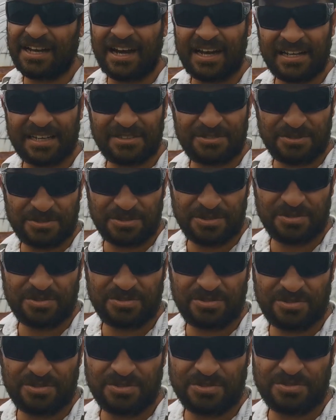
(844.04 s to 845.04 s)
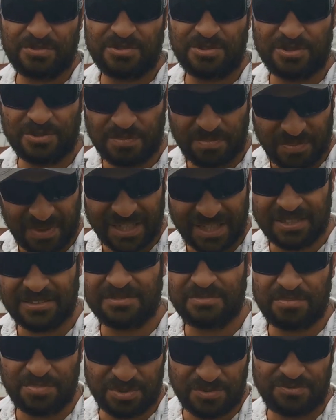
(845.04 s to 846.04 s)
harder to mill,
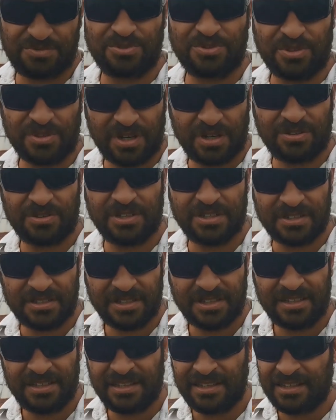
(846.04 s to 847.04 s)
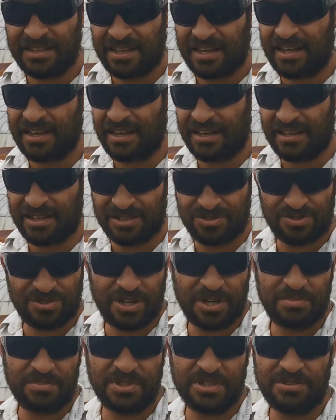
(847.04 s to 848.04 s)
put through our
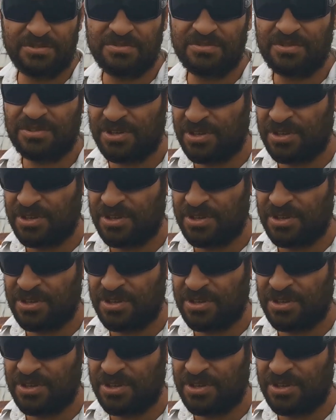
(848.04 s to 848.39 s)
dry mill.